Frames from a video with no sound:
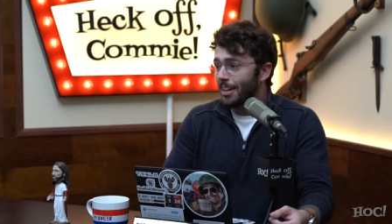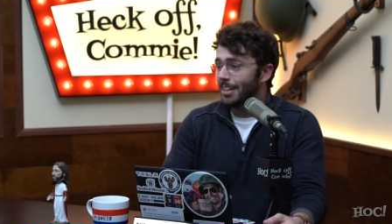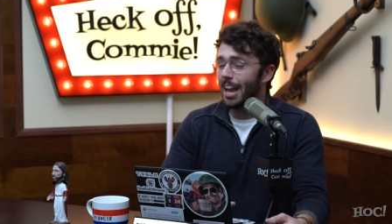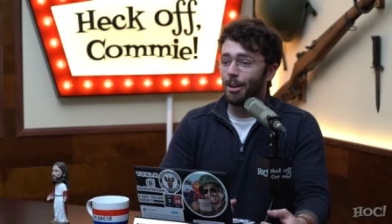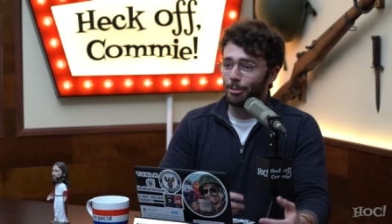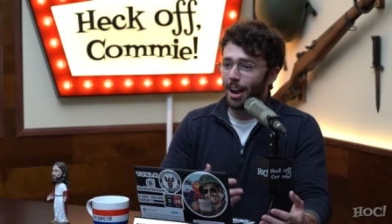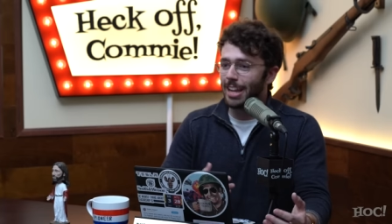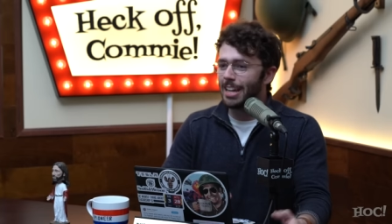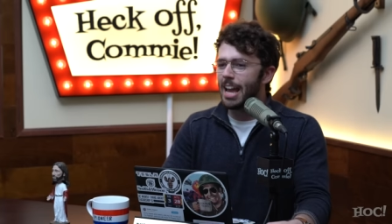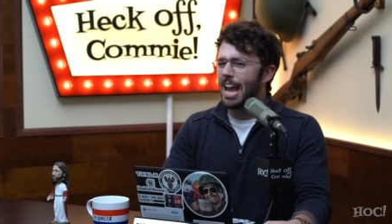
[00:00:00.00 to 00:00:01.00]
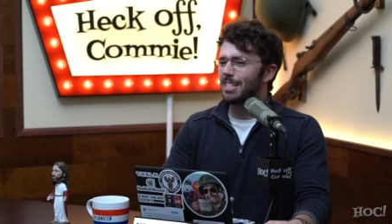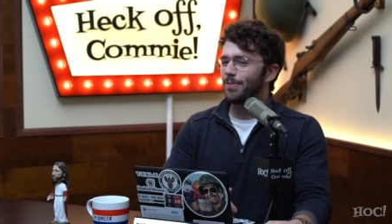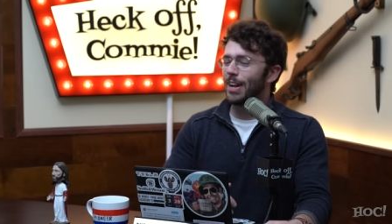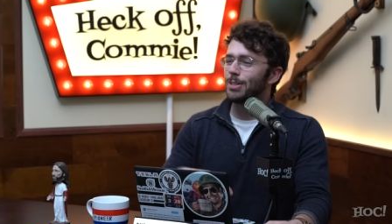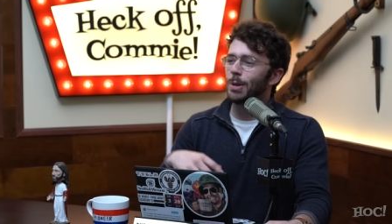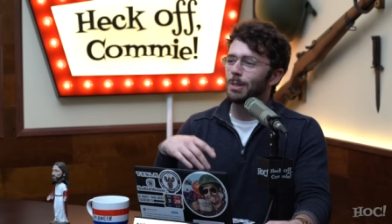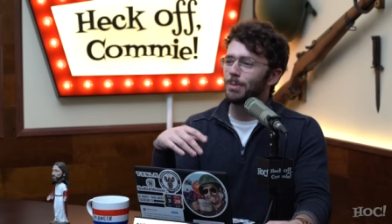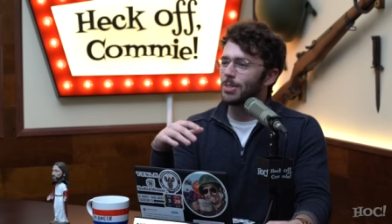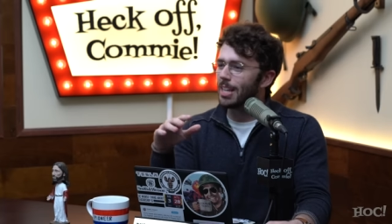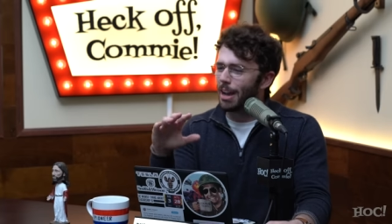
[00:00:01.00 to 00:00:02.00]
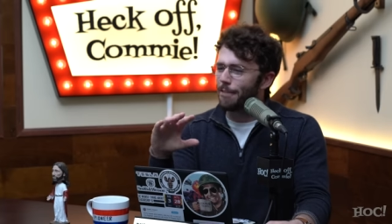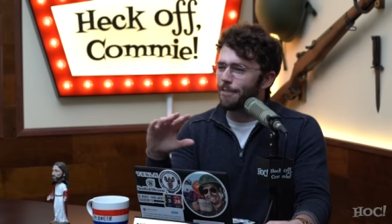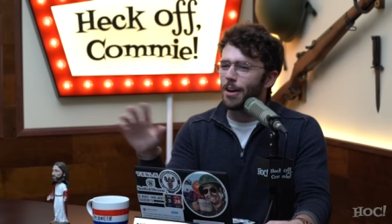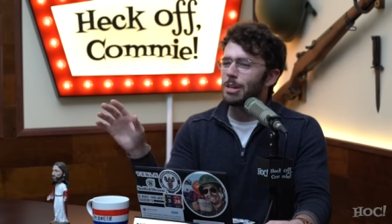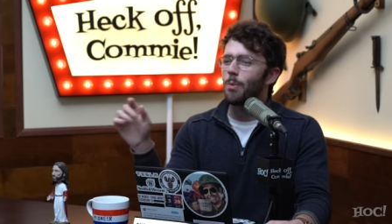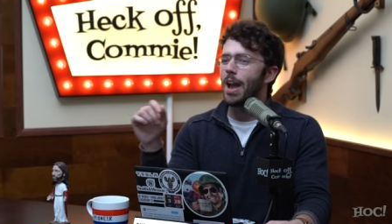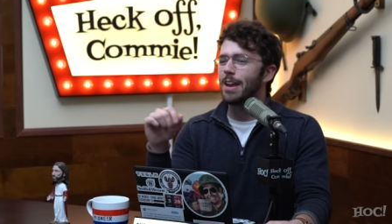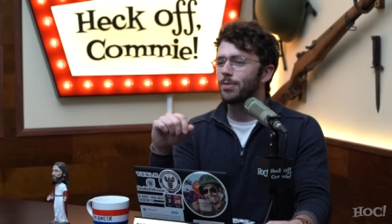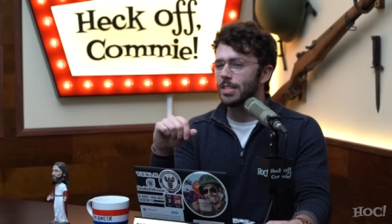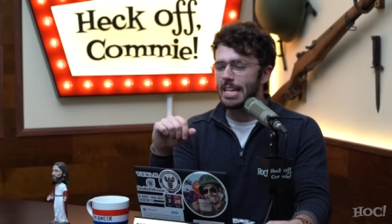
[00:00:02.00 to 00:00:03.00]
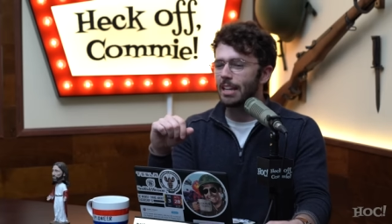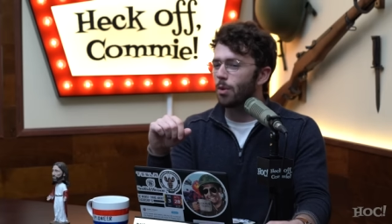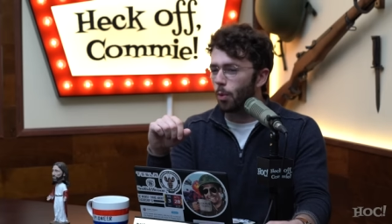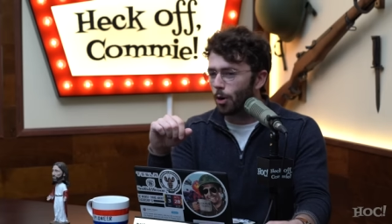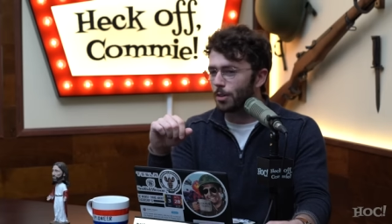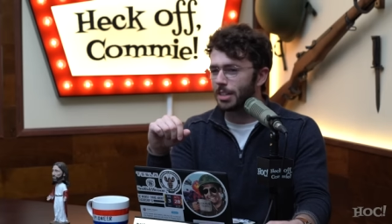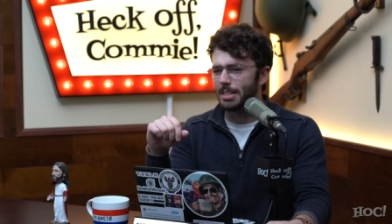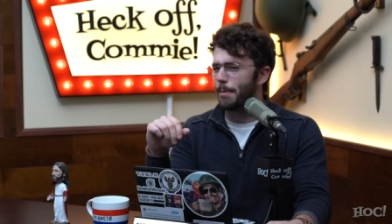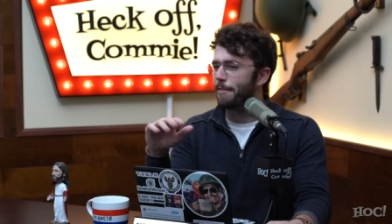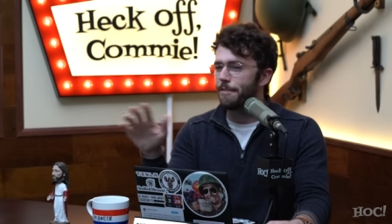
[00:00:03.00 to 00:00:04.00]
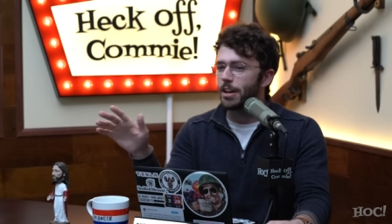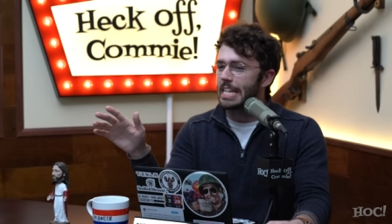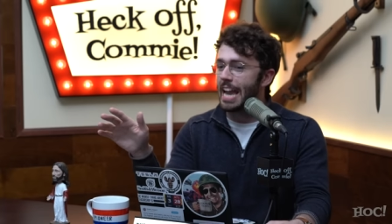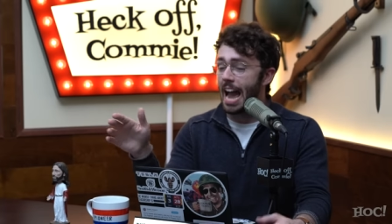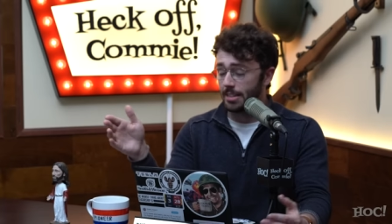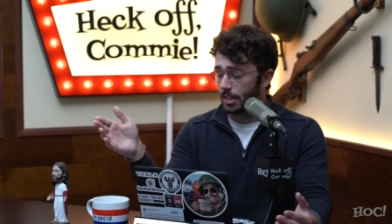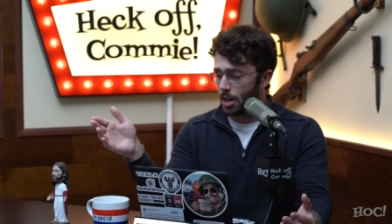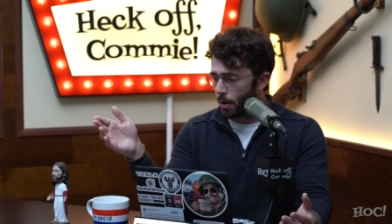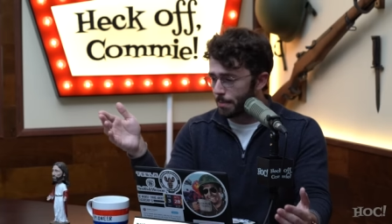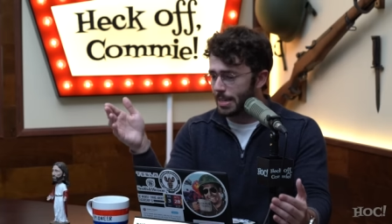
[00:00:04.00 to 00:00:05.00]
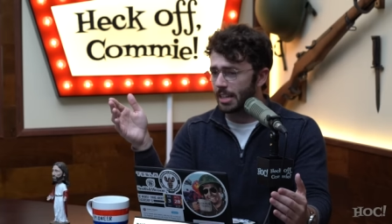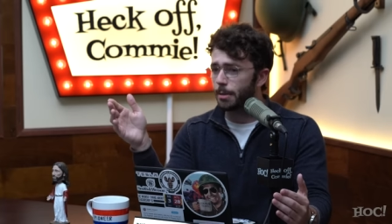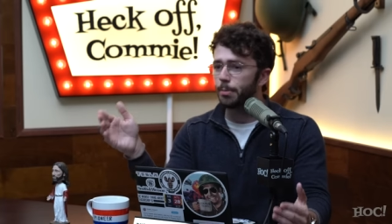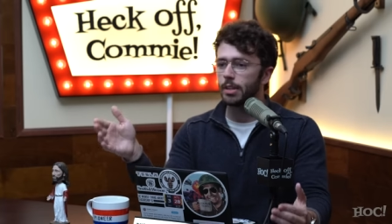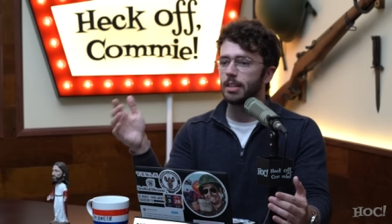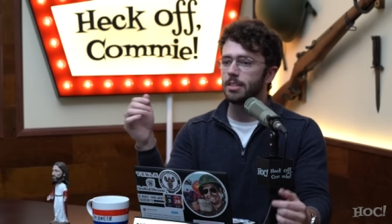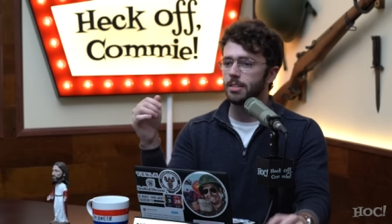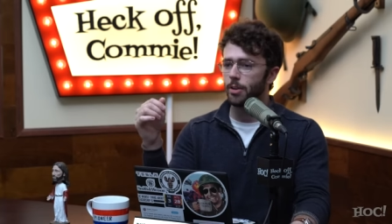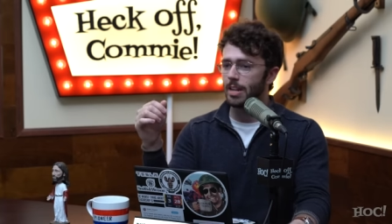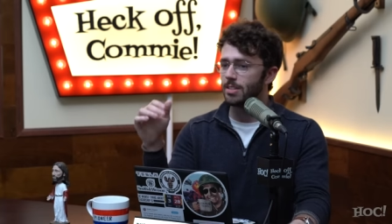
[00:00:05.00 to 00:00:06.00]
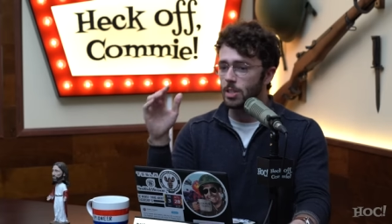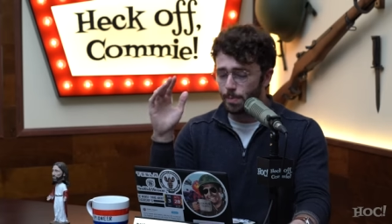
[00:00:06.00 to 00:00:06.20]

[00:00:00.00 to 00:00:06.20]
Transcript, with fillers: yeah right as if i told them just like a funny way of seeing the world because i'm a funny guy it's like no i'm being completely serious these